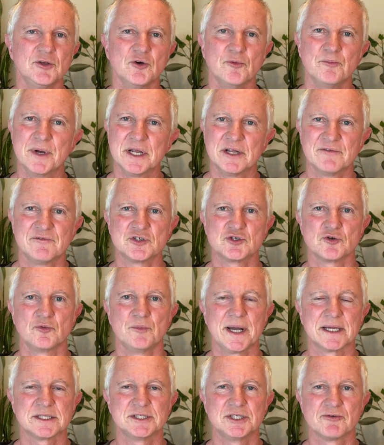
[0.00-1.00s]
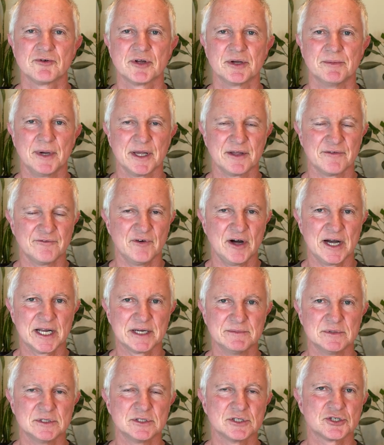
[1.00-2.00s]
Your beneficial bacteria make
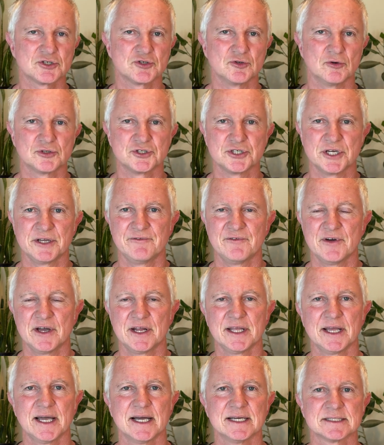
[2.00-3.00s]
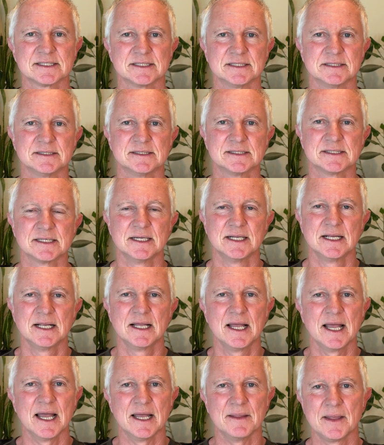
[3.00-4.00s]
vitamins, short-chain fatty acids,
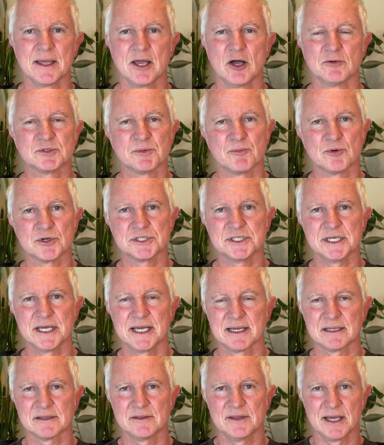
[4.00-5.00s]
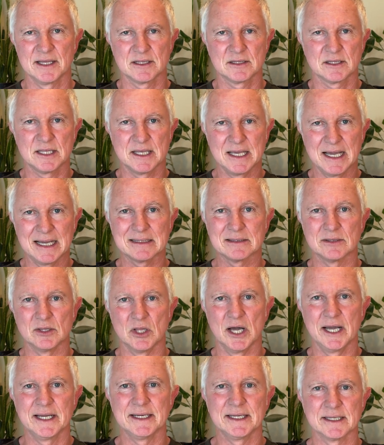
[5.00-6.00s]
and they help to protect that gut
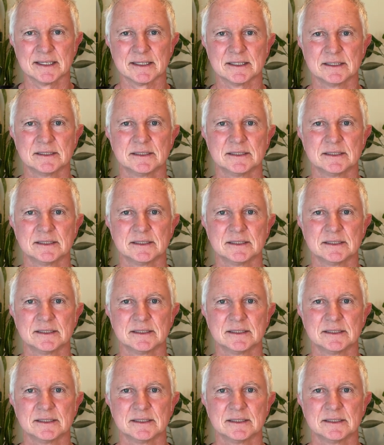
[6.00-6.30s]
lining.